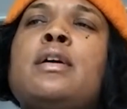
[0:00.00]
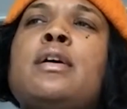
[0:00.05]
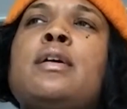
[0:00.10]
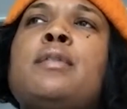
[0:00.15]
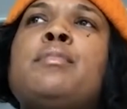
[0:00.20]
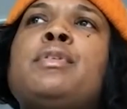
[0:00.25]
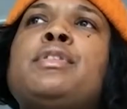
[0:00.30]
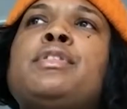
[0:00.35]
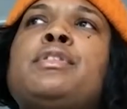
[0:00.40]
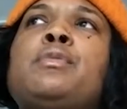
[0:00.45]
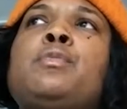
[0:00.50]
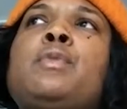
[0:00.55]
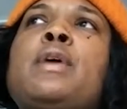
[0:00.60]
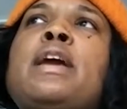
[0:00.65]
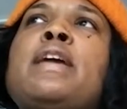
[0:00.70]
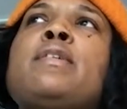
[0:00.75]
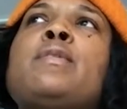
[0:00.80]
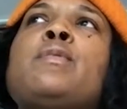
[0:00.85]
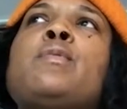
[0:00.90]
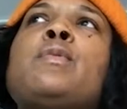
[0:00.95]
But the way
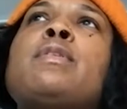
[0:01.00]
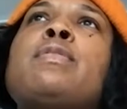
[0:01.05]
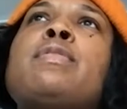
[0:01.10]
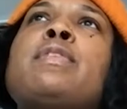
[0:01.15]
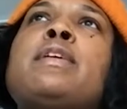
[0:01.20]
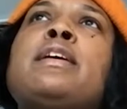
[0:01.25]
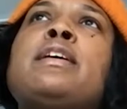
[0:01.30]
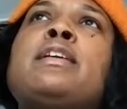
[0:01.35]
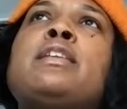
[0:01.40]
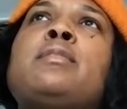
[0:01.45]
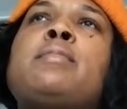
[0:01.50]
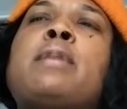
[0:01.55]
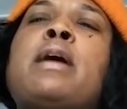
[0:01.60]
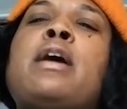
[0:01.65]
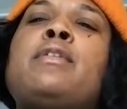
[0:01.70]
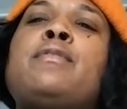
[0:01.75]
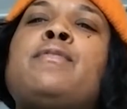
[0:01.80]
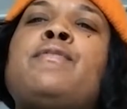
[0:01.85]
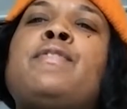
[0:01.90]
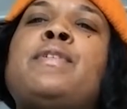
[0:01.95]
that we're thinking about
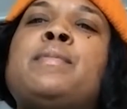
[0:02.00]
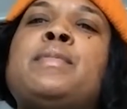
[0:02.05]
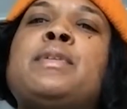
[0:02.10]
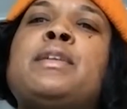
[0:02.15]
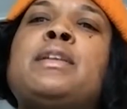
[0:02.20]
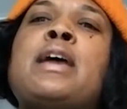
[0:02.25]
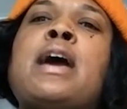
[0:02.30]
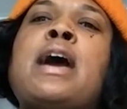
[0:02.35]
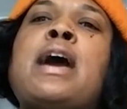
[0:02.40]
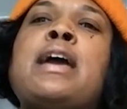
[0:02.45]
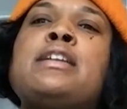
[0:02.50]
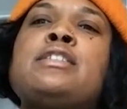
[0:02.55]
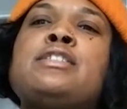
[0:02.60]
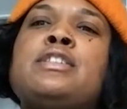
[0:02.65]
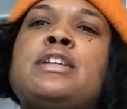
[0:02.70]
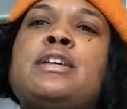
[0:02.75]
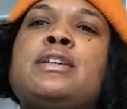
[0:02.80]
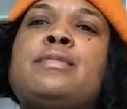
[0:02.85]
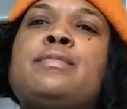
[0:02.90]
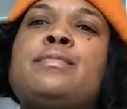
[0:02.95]
feminine
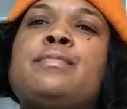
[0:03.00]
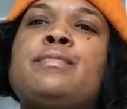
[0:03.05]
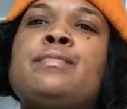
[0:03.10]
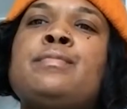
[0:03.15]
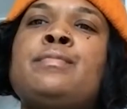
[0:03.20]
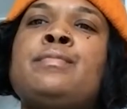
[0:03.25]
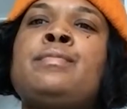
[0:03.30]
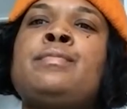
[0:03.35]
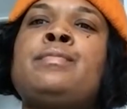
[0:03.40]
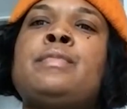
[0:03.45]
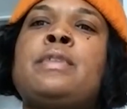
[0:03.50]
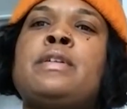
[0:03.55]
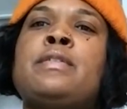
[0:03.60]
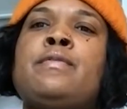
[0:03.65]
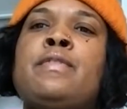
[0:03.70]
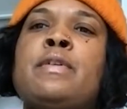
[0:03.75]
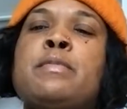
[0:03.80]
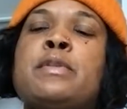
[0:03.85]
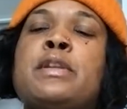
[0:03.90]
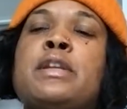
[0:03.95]
hygiene and
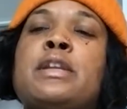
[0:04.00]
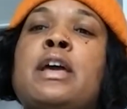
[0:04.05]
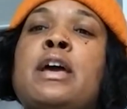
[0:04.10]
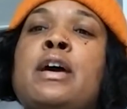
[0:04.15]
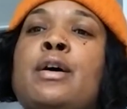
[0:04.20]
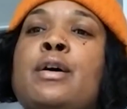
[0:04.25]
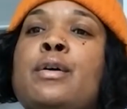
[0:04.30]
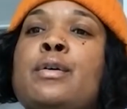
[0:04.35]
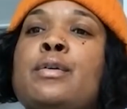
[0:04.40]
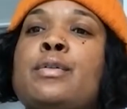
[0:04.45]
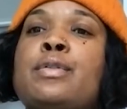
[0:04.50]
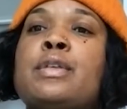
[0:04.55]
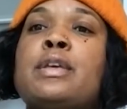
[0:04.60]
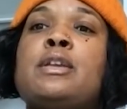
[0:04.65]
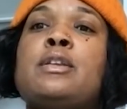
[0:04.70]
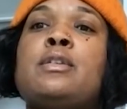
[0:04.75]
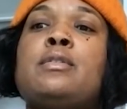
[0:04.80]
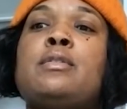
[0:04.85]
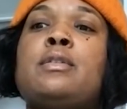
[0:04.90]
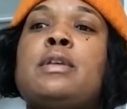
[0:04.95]
feminine health and